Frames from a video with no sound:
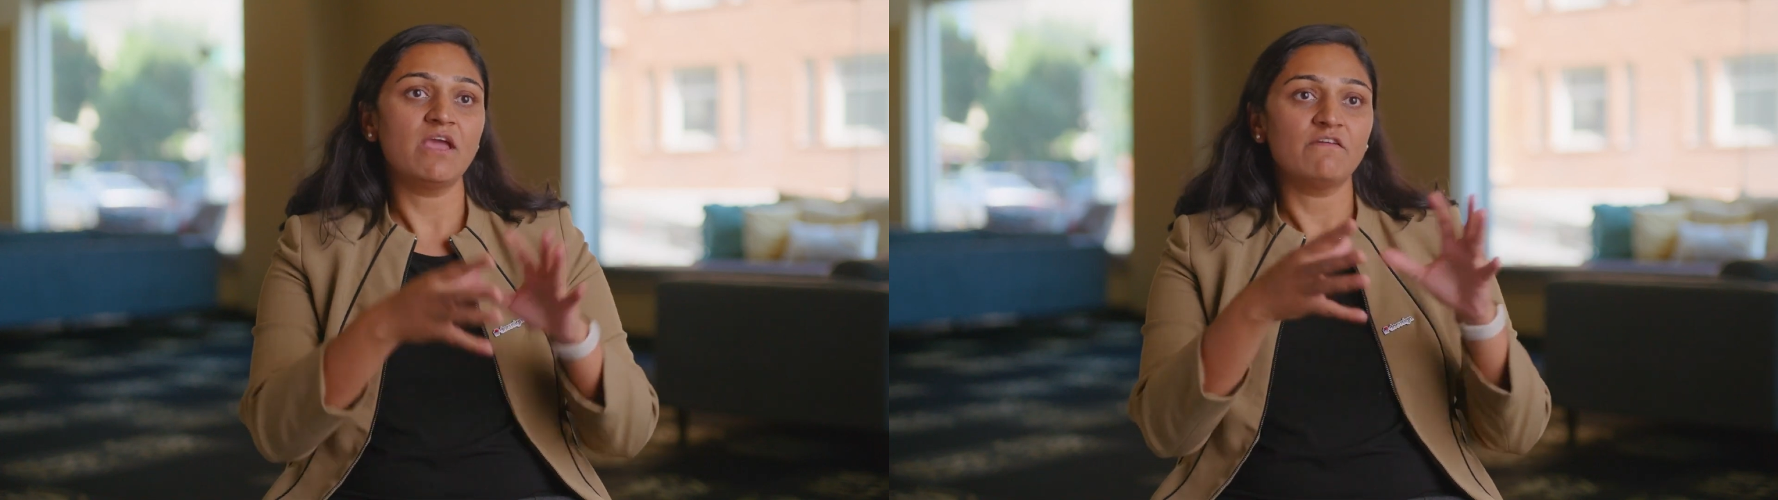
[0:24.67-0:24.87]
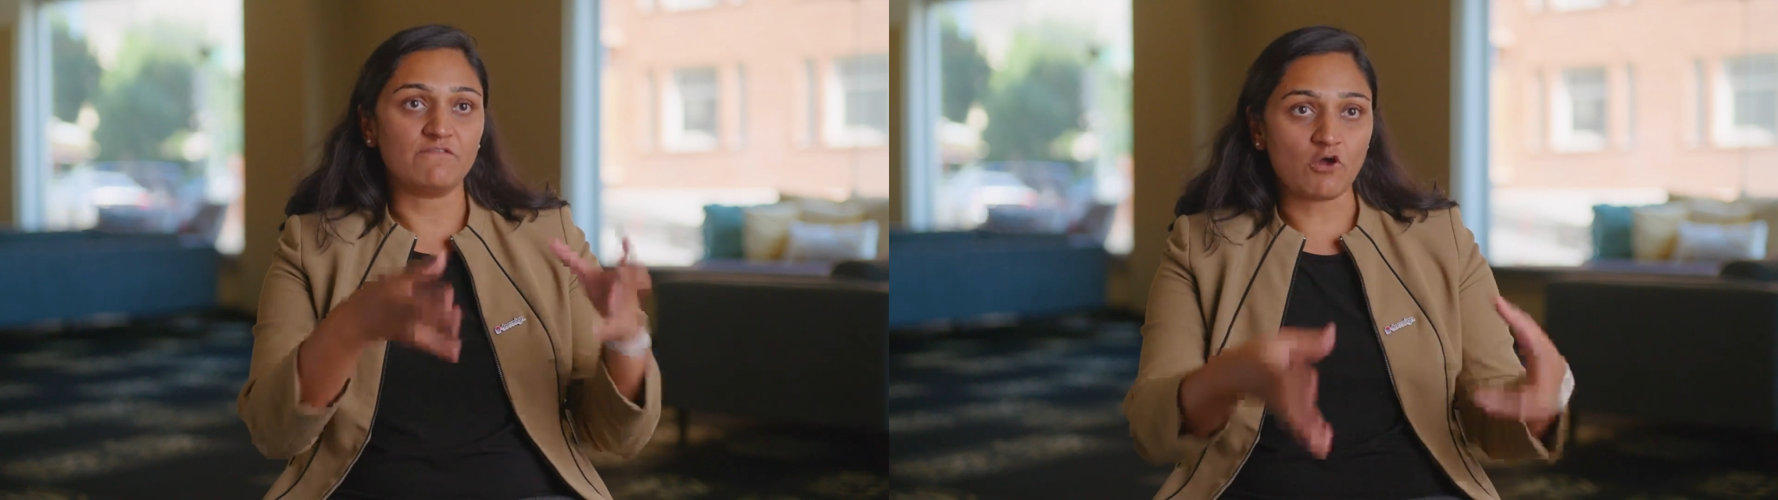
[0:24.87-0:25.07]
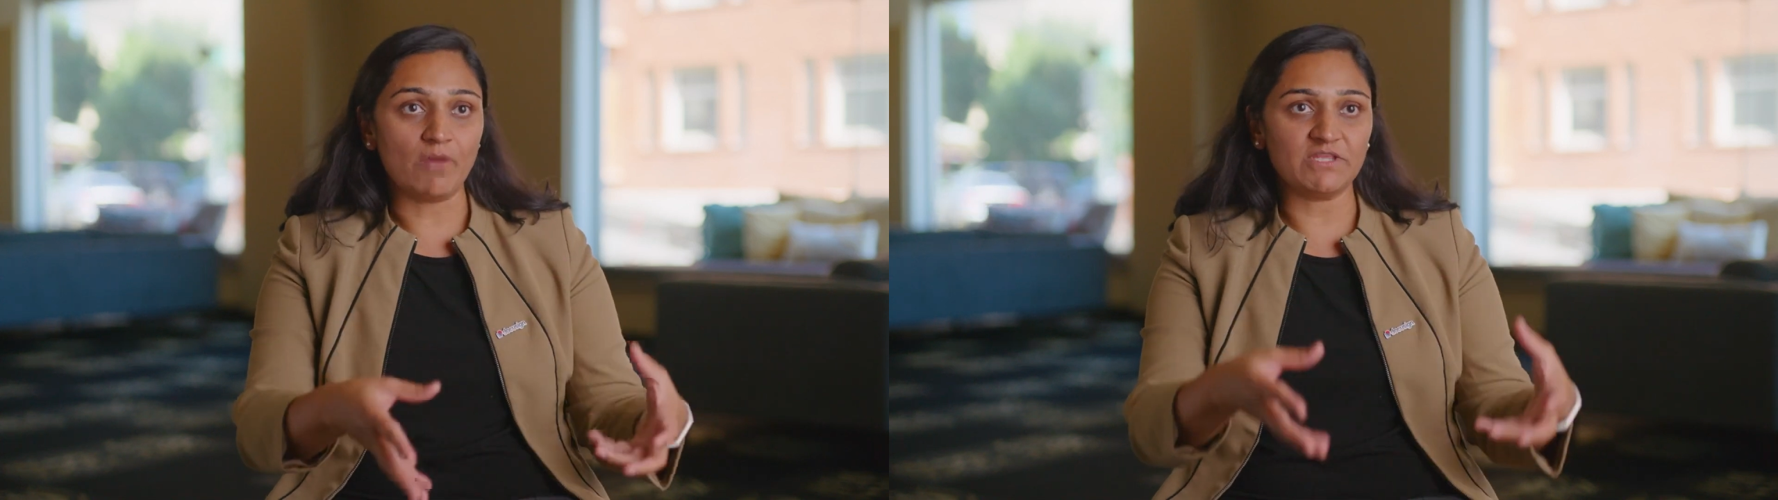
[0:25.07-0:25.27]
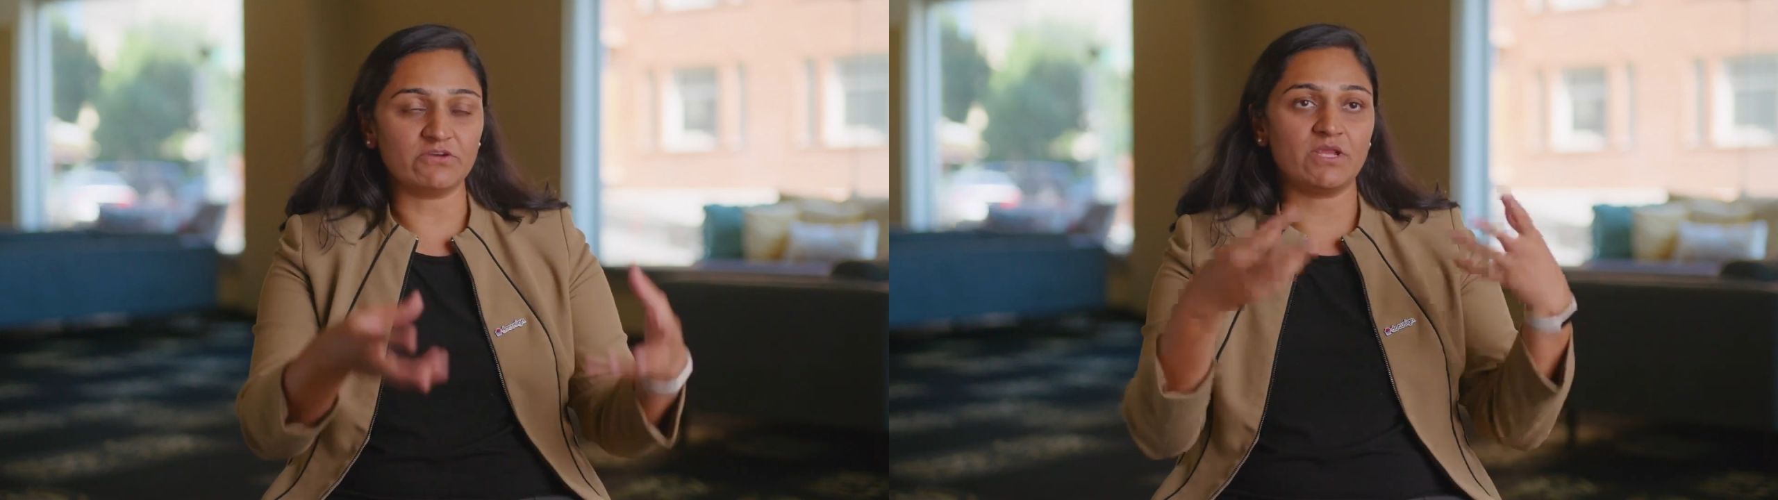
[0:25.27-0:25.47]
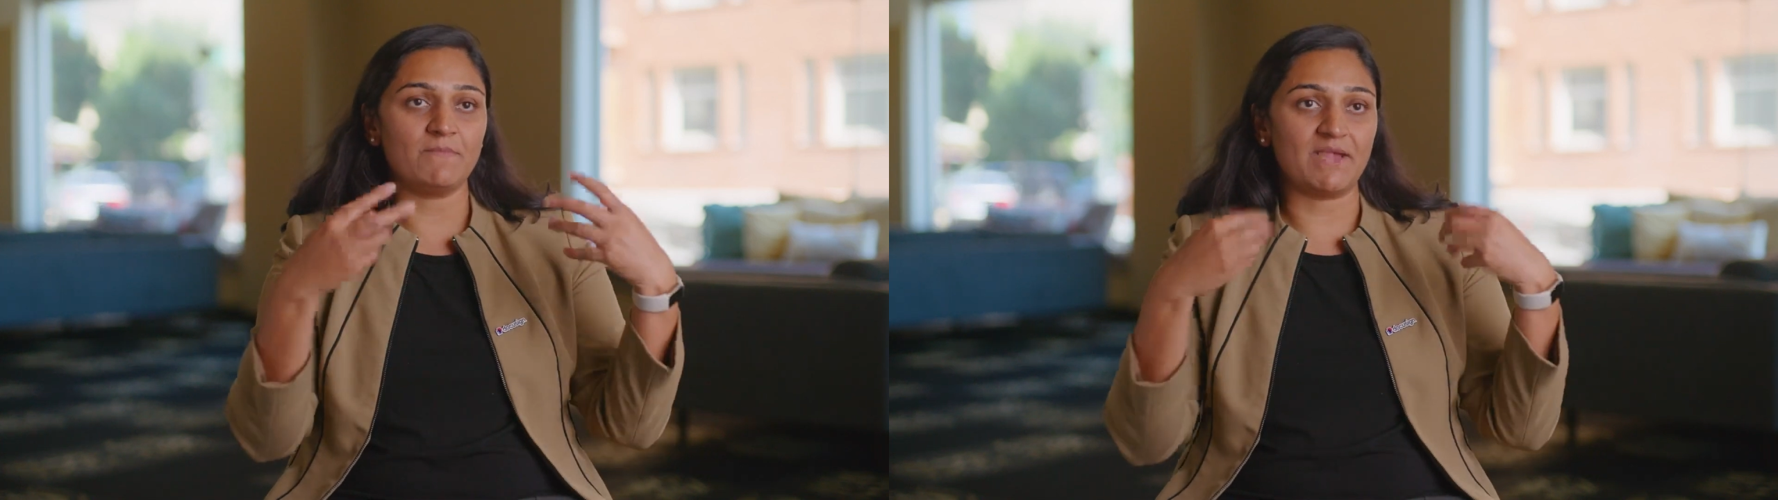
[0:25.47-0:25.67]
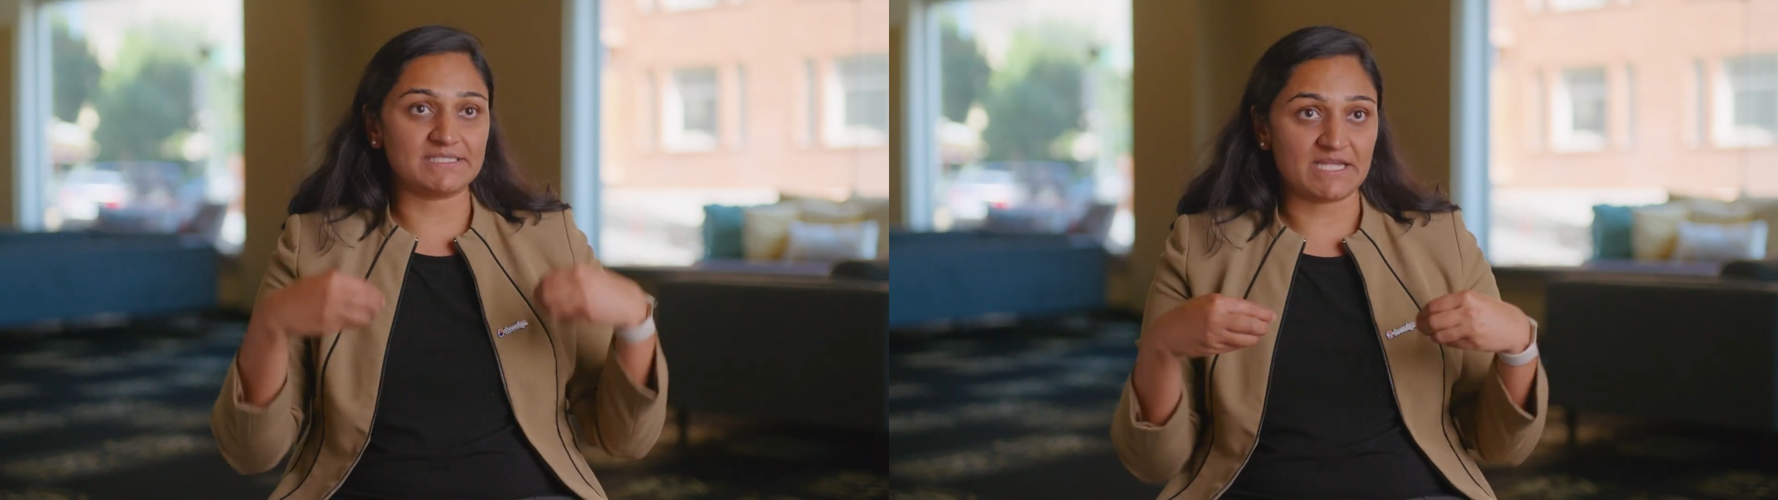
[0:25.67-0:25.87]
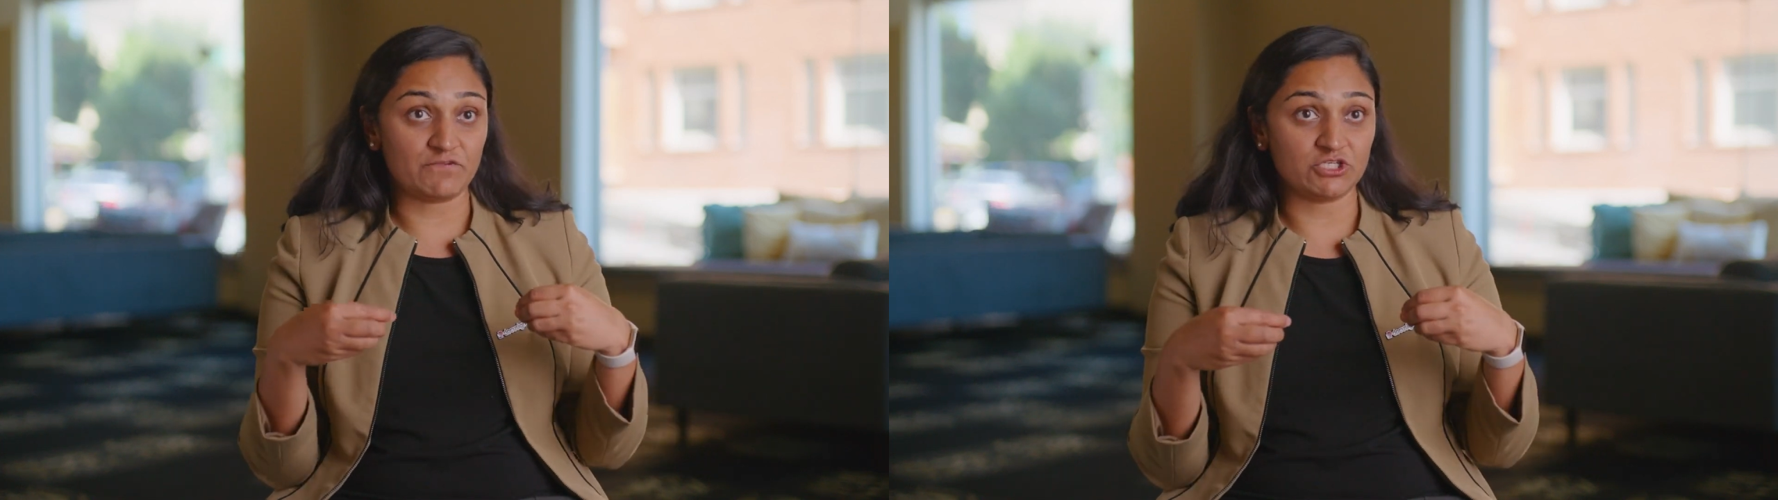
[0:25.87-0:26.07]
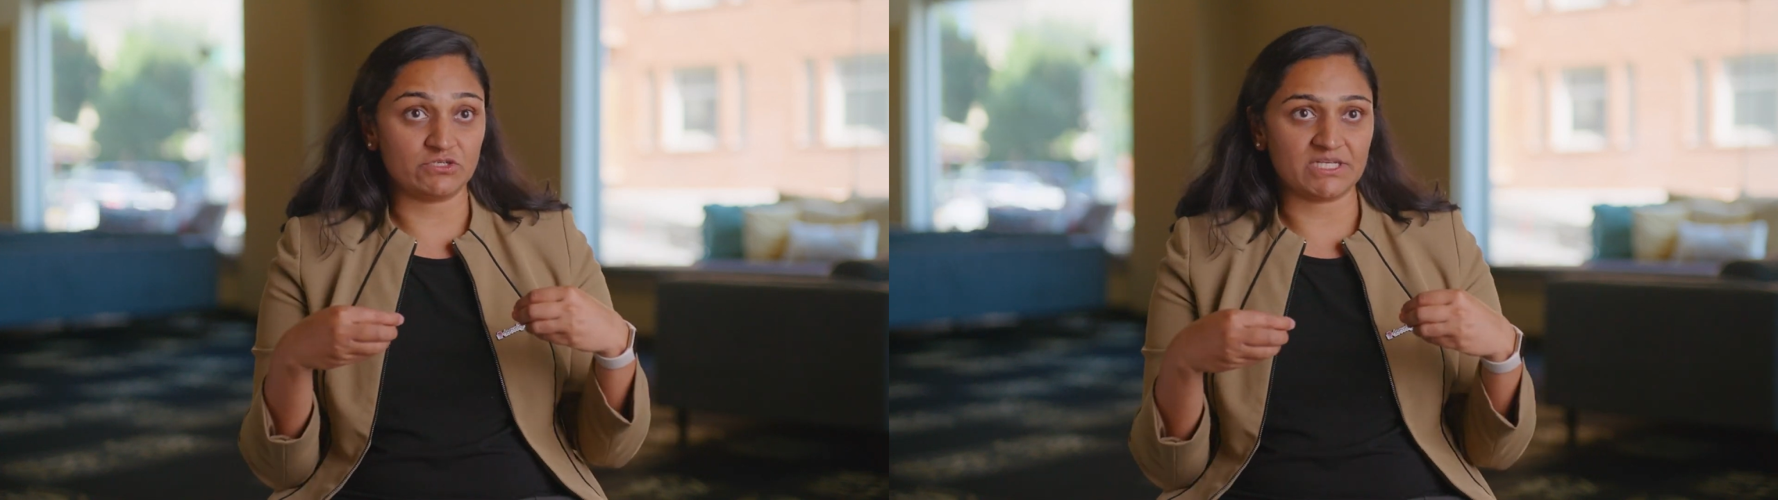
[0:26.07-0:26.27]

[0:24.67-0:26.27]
from the agreements that we should